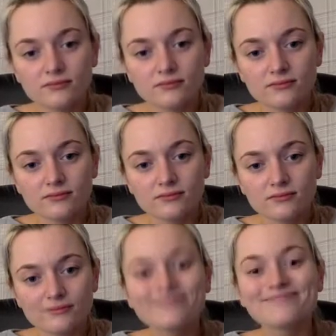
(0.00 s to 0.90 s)

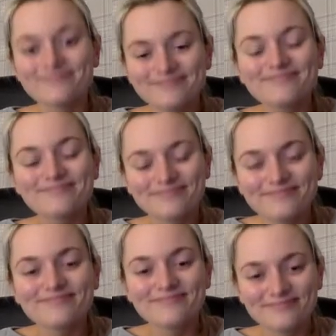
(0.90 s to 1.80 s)

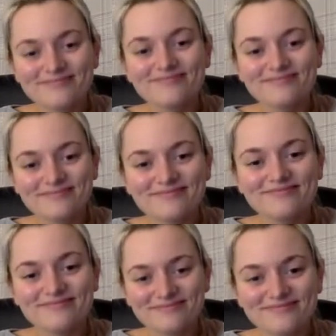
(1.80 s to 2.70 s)

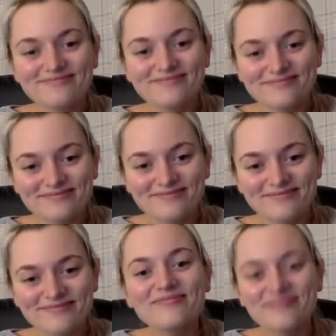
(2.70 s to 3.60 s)

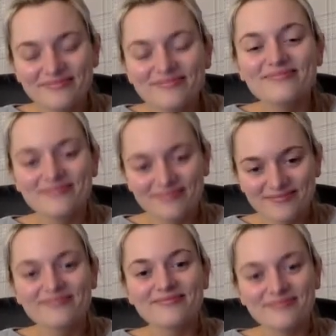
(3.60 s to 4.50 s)

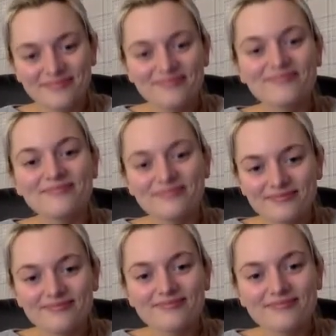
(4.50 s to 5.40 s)

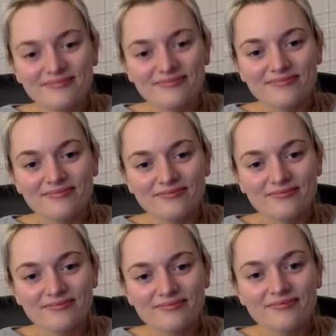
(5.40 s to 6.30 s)

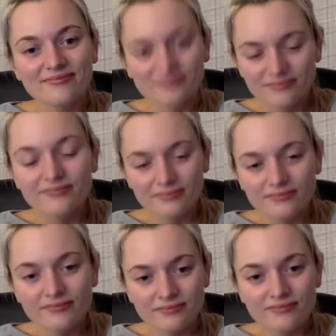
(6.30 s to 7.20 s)

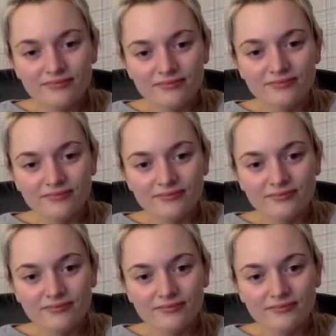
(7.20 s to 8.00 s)
(silent)